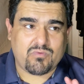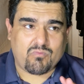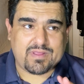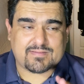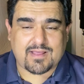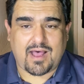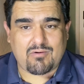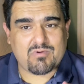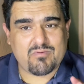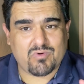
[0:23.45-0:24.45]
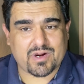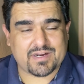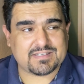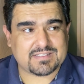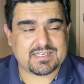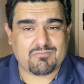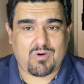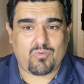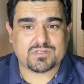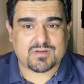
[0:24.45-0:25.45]
We thought we were going to see
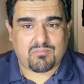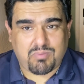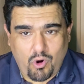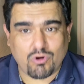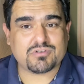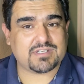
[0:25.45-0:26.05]
what was supposed